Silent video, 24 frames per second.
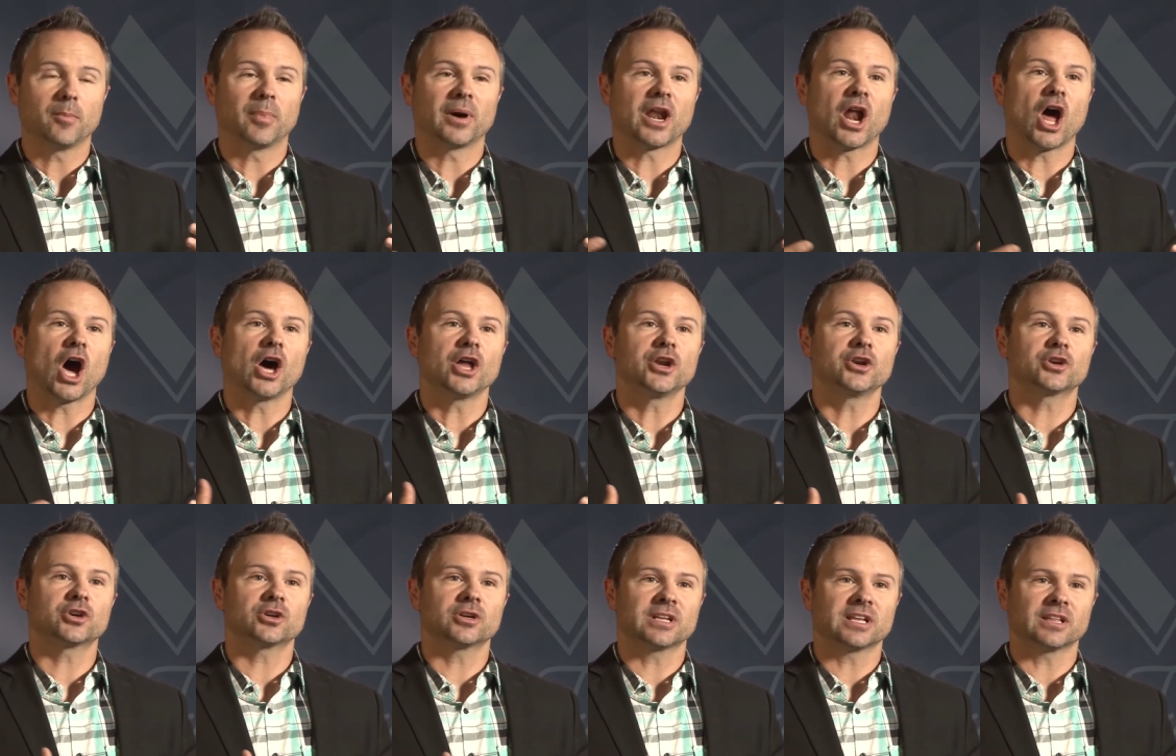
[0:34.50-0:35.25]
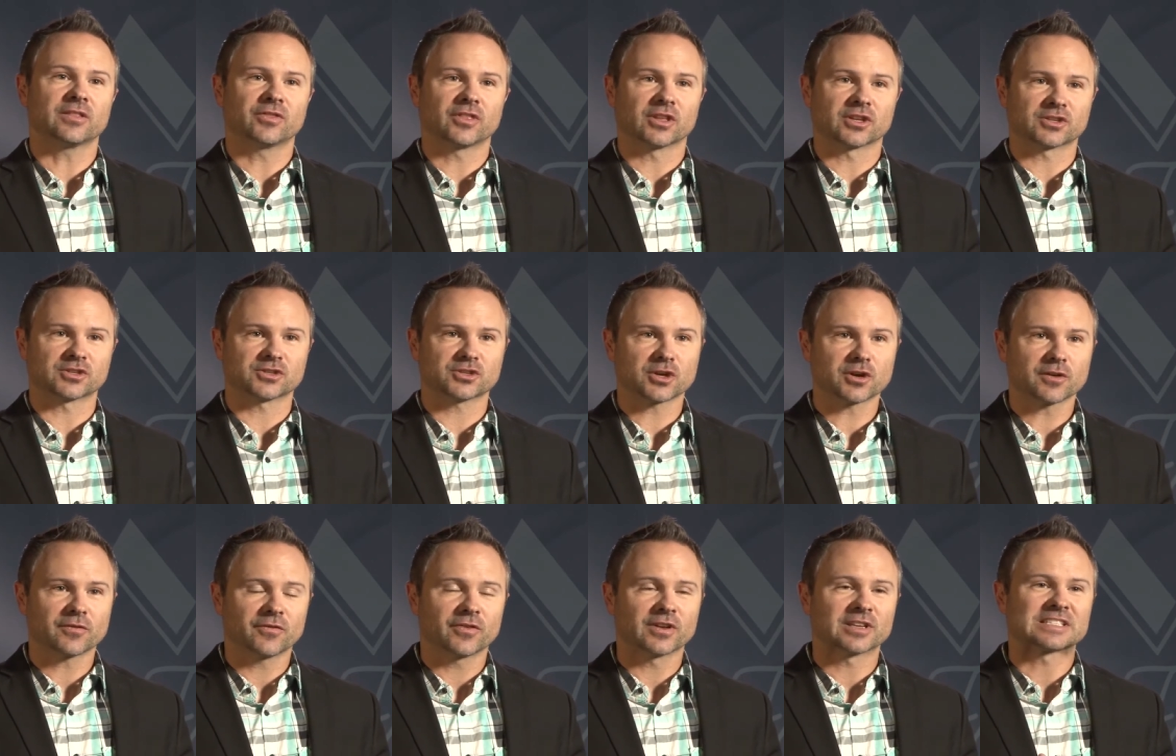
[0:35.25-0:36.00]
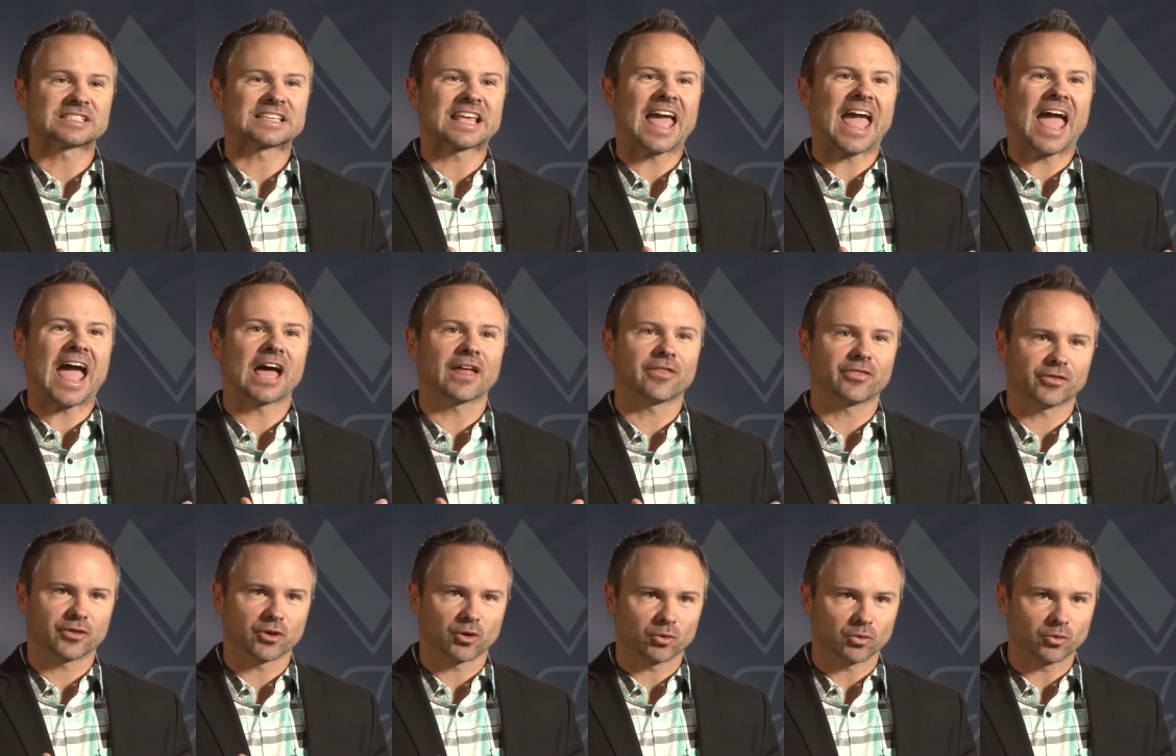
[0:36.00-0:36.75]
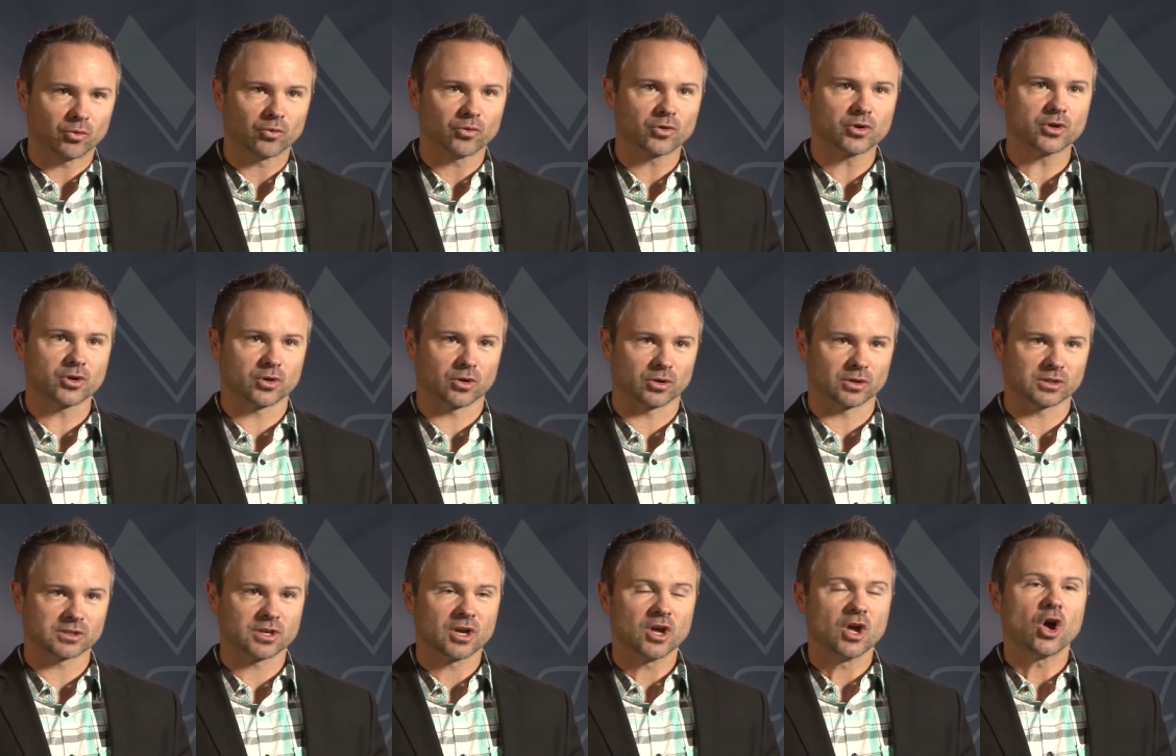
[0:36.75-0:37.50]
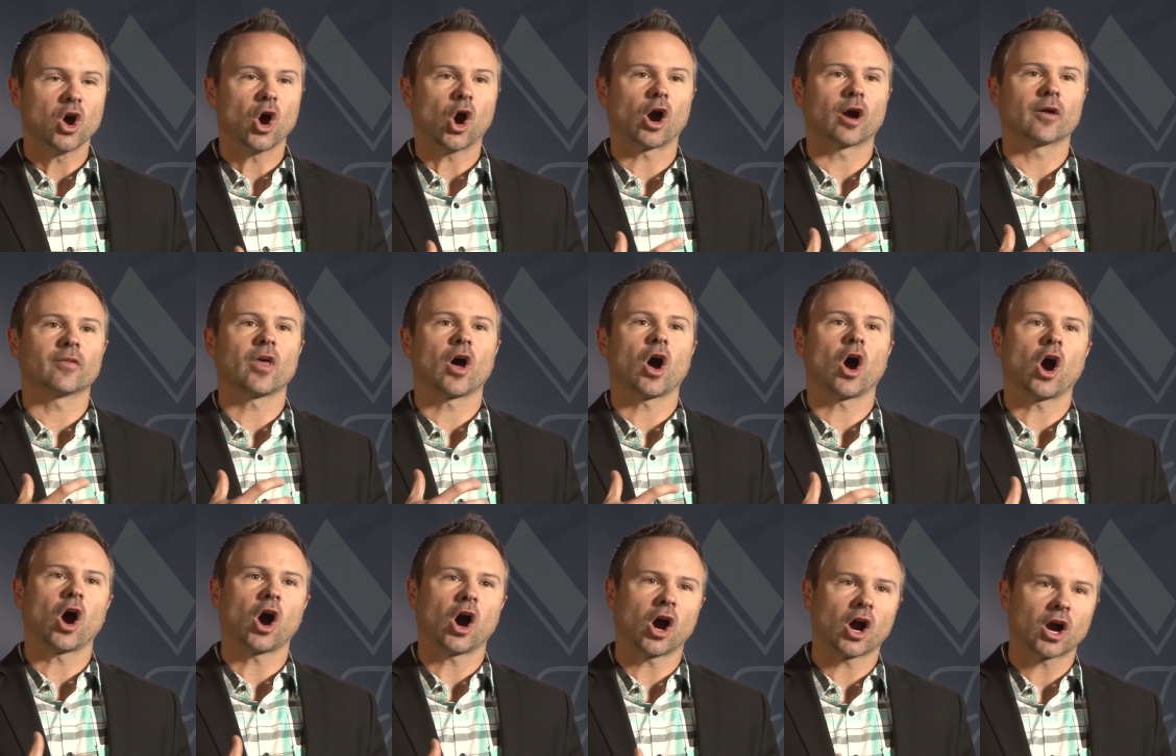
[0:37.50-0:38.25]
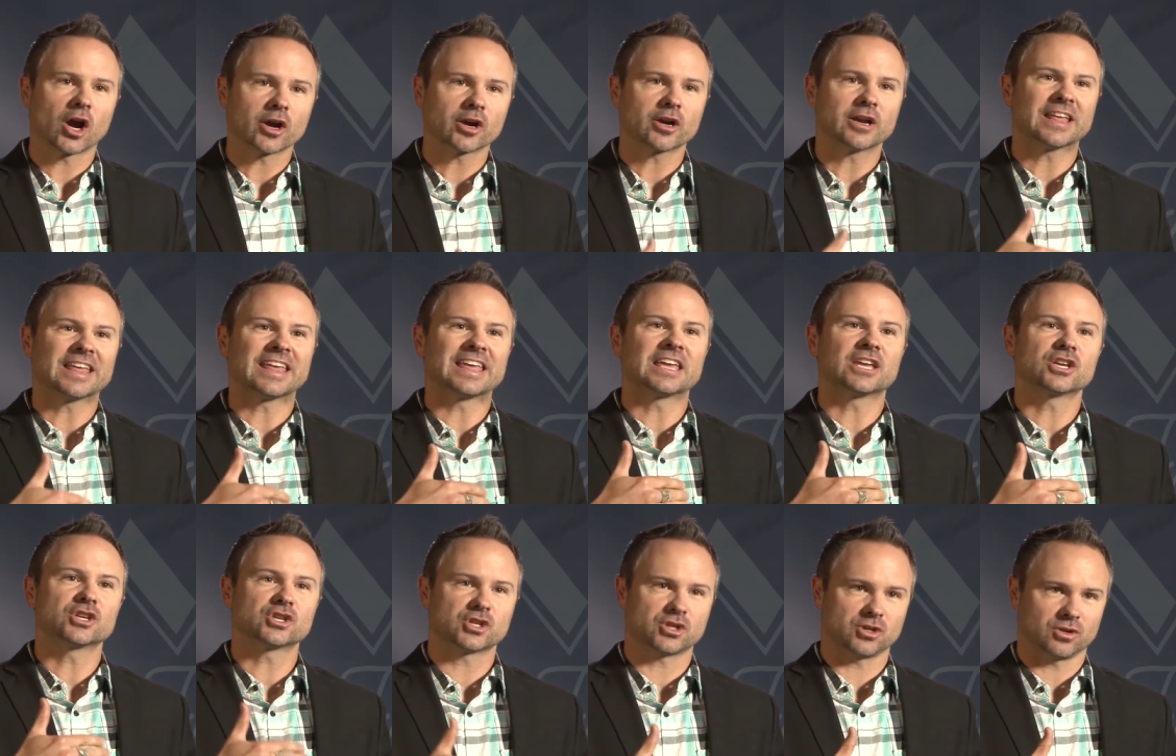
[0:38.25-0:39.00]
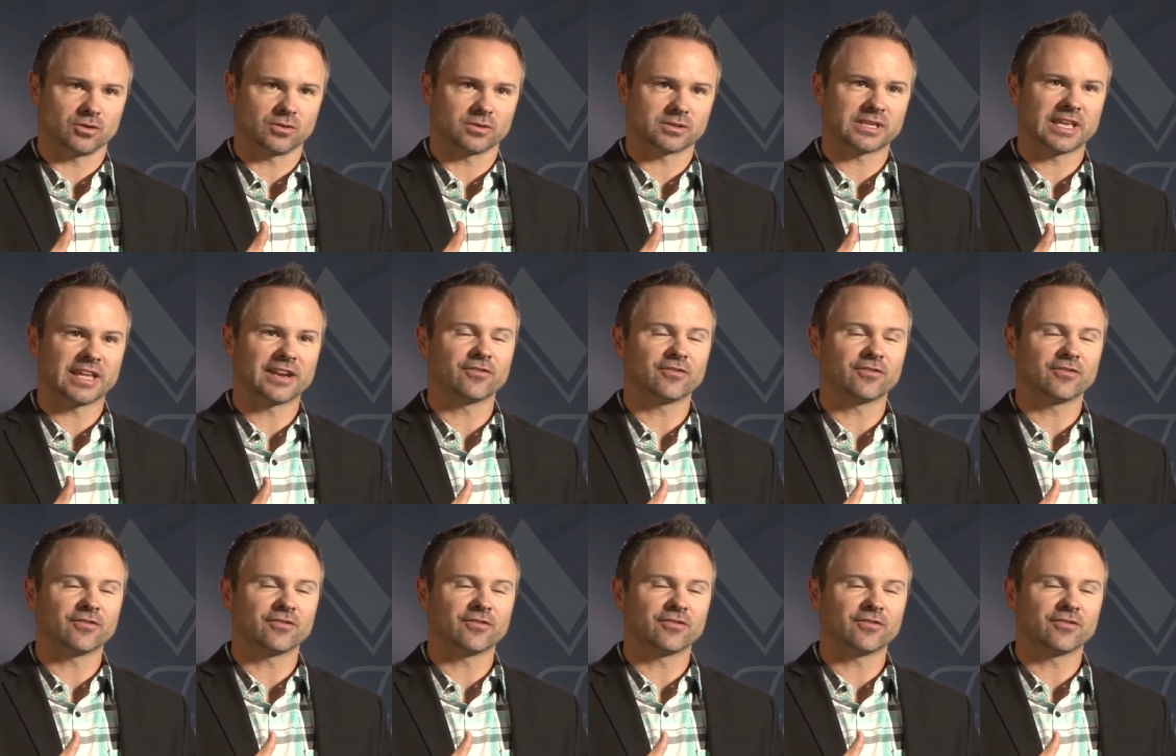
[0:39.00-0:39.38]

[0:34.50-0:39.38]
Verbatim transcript: But underneath the surface, at the root, are the heart issues.